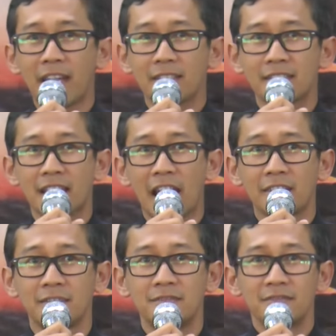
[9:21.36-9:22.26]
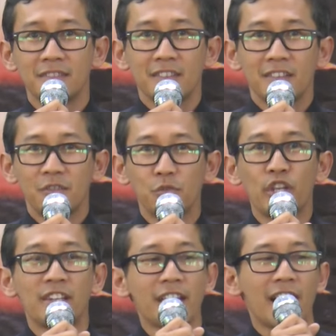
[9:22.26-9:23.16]
Stand
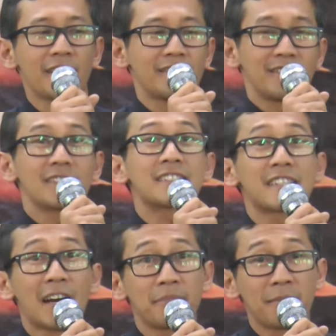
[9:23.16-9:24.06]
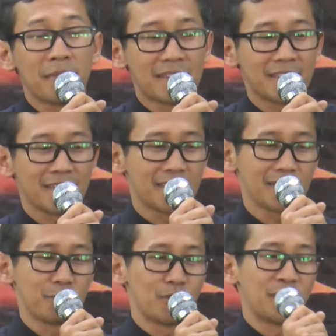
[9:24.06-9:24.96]
will not stop the message
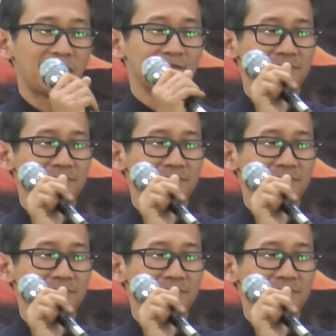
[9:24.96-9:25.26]
this morning.